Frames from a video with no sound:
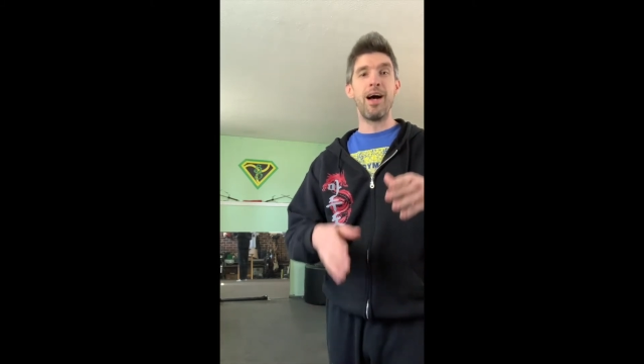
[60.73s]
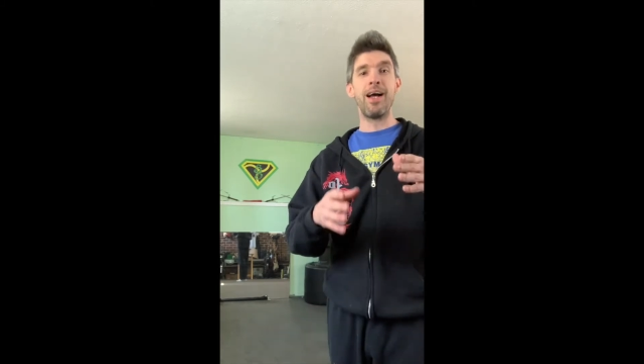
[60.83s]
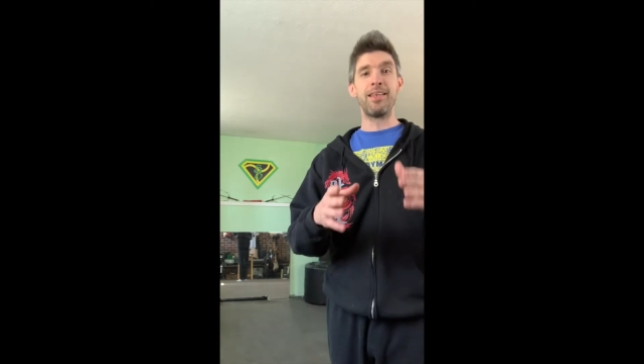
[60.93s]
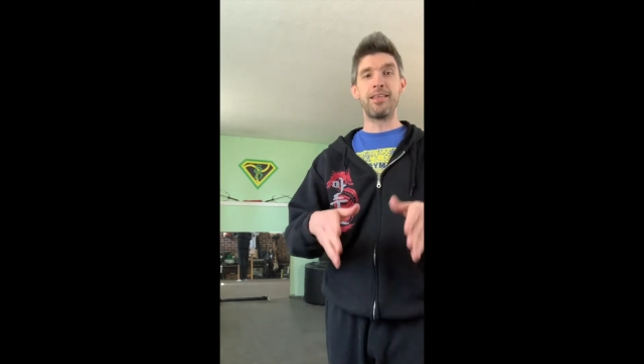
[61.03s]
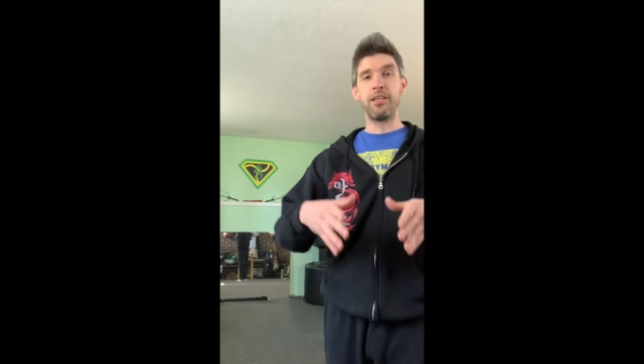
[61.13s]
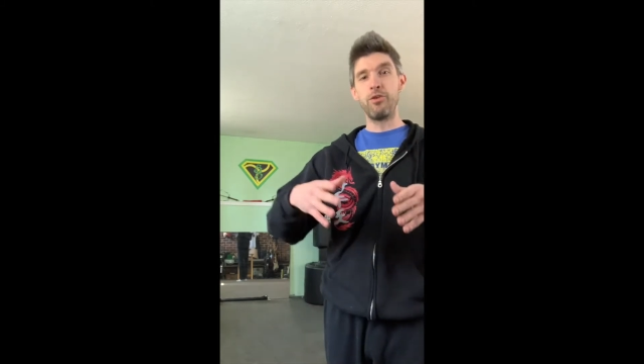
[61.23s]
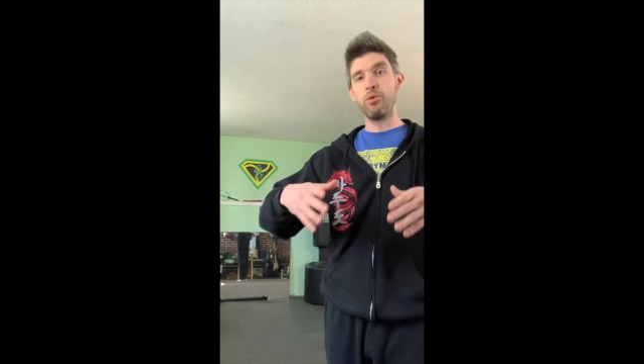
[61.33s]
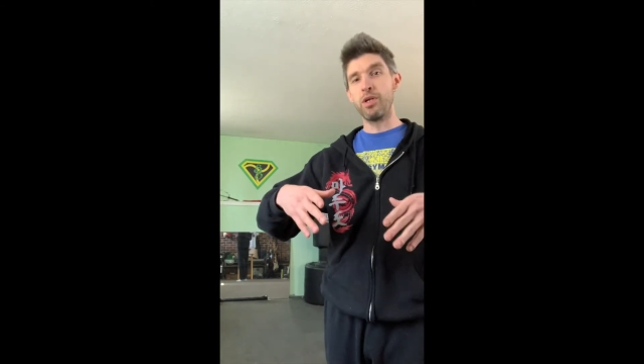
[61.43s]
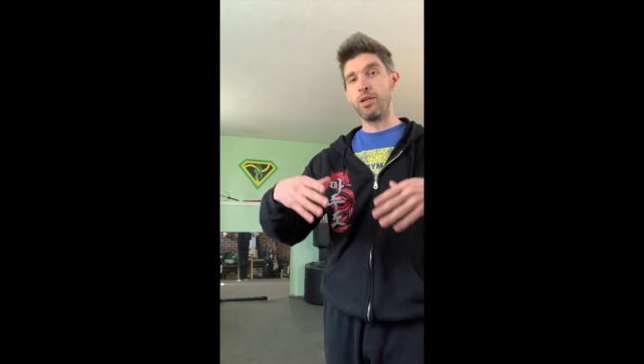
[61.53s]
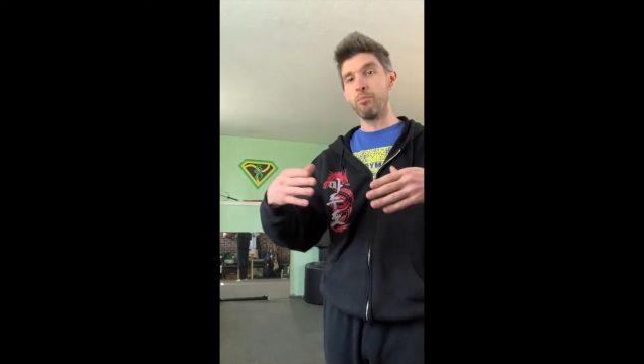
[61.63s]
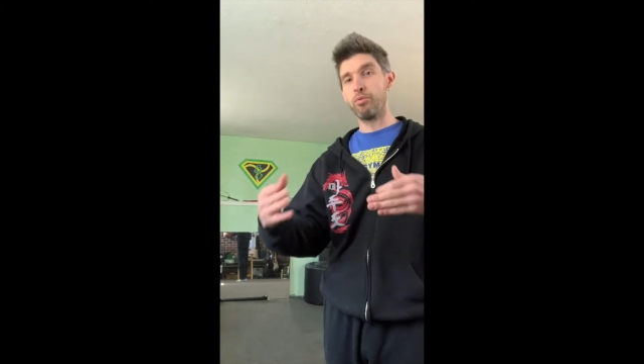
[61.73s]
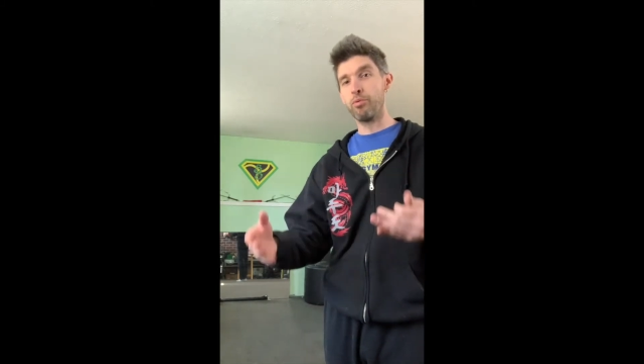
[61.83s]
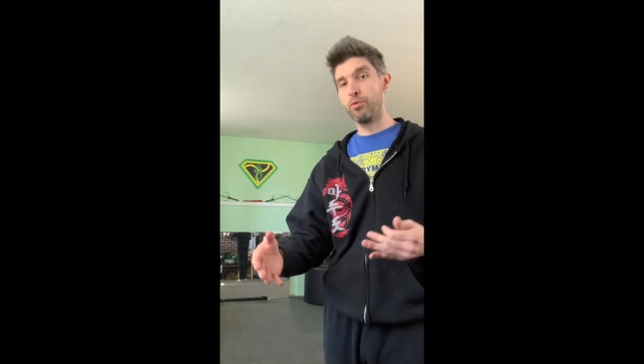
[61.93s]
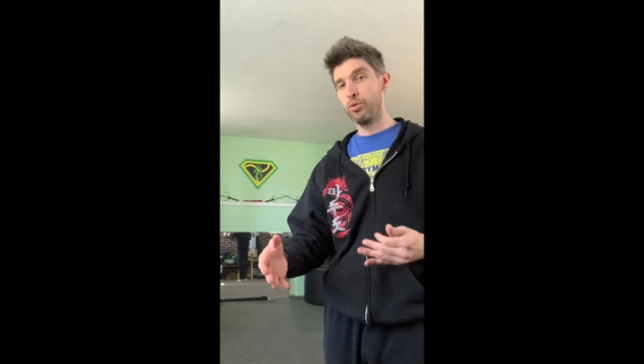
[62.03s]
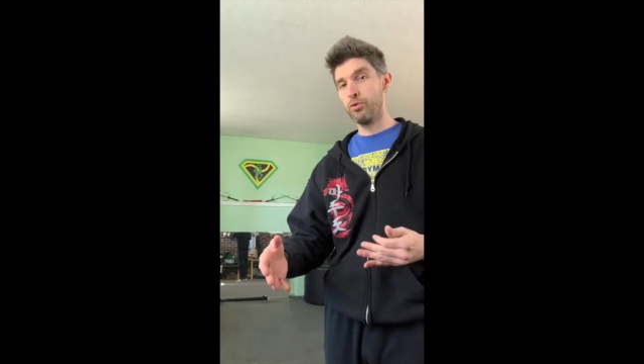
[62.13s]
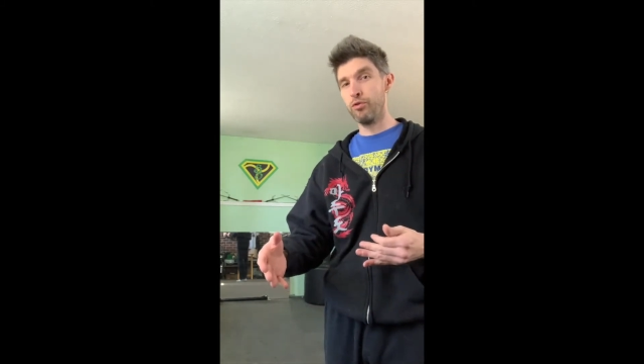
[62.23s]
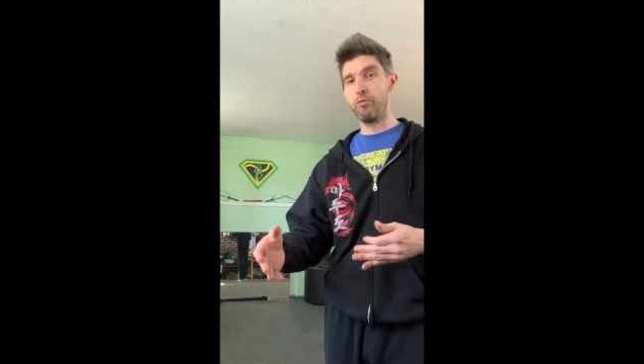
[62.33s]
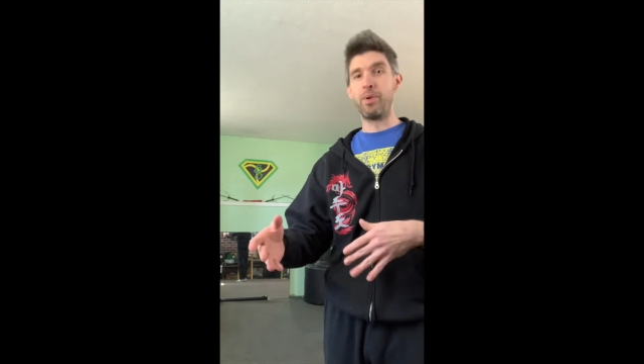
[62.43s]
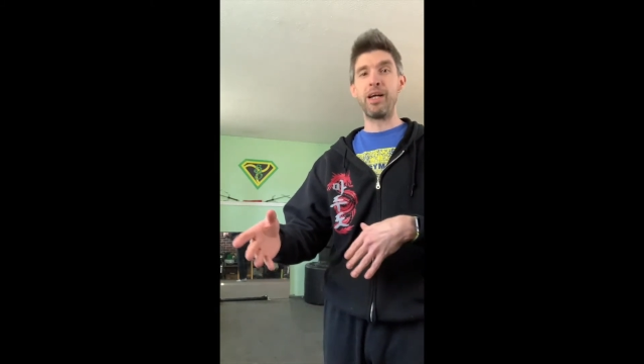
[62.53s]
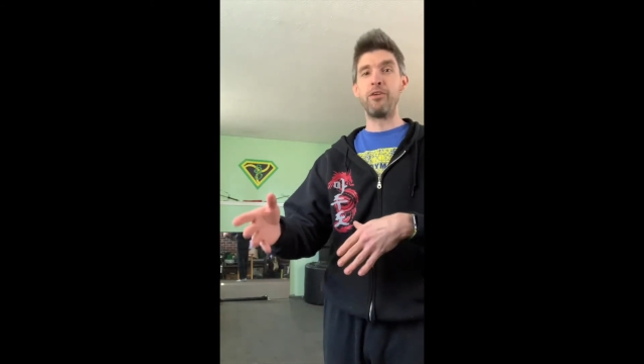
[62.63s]
I think you can
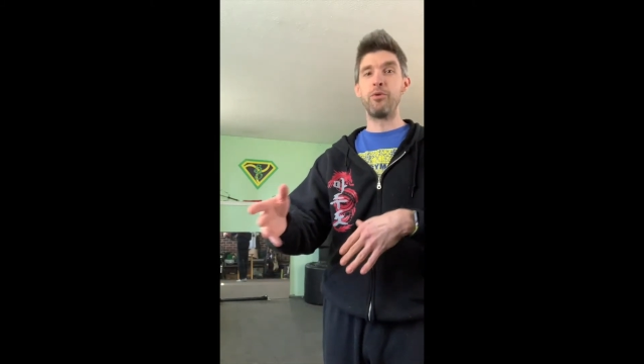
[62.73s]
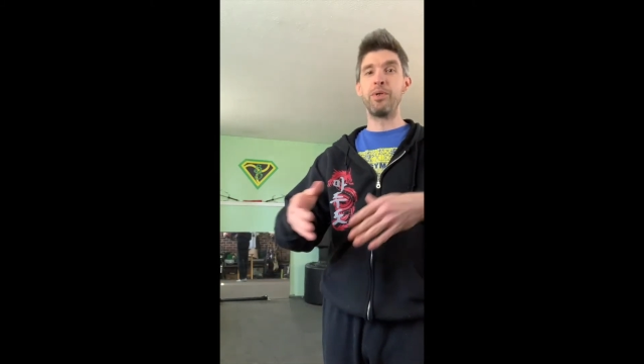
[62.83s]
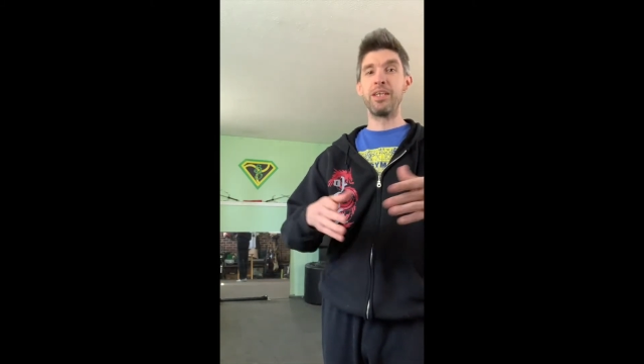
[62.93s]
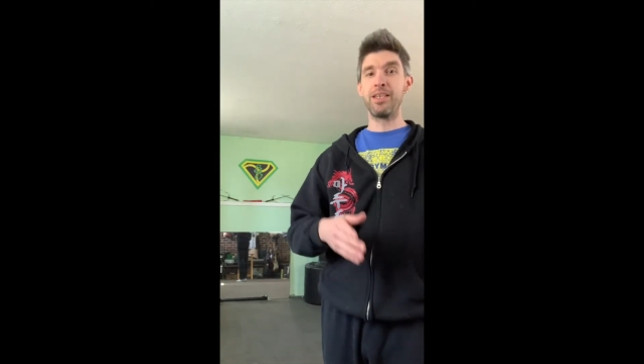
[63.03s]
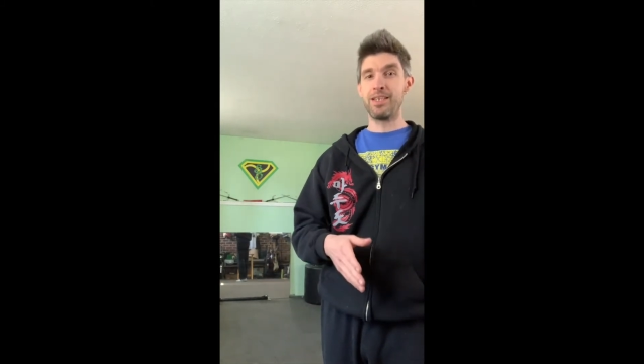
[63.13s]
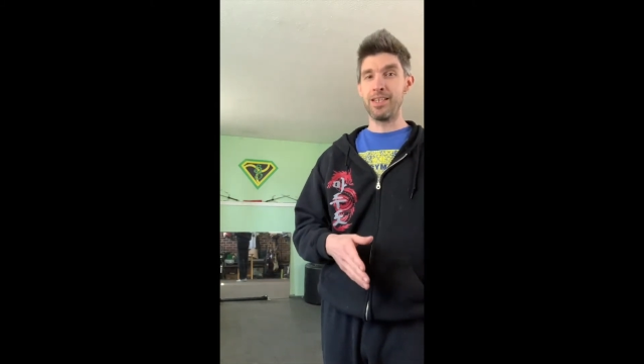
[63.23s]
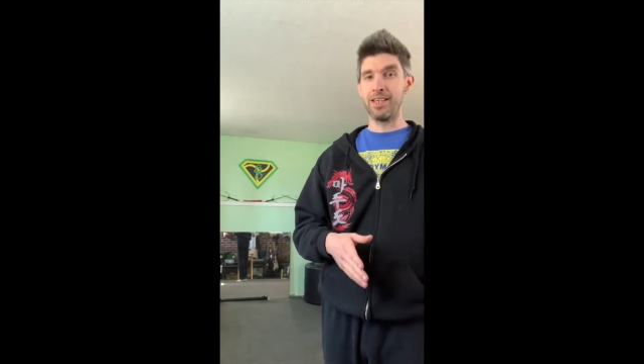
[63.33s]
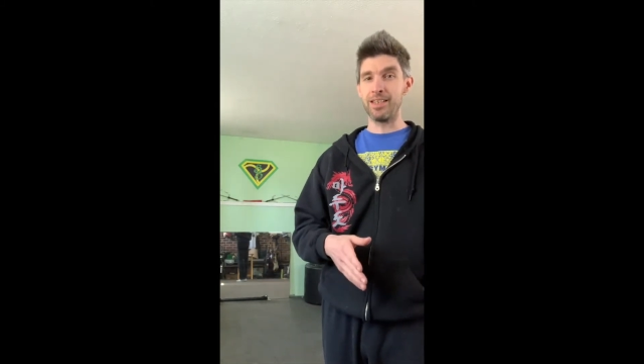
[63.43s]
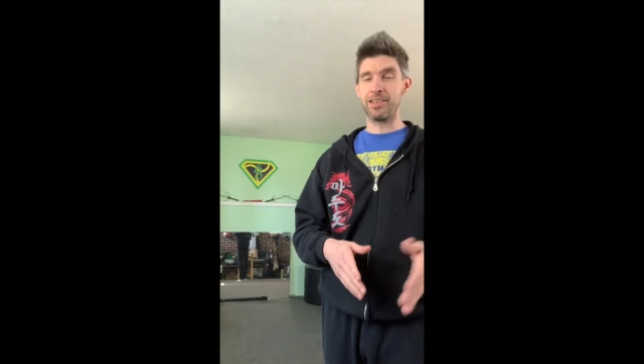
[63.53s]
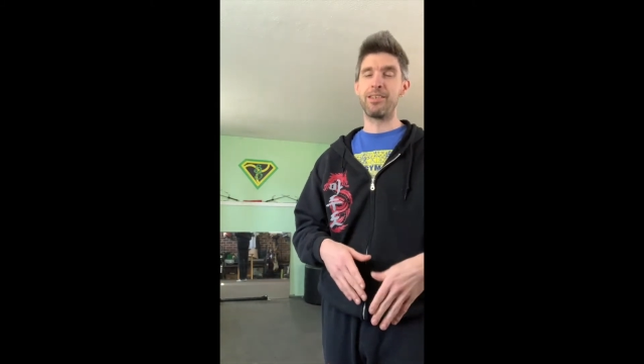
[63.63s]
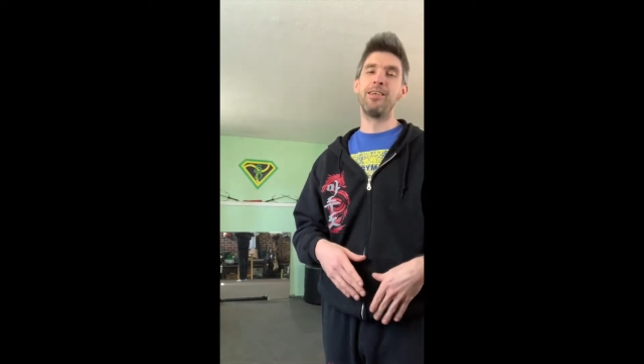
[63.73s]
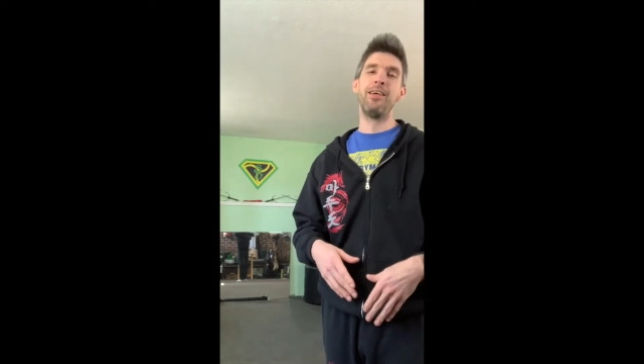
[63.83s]
improve by doing this.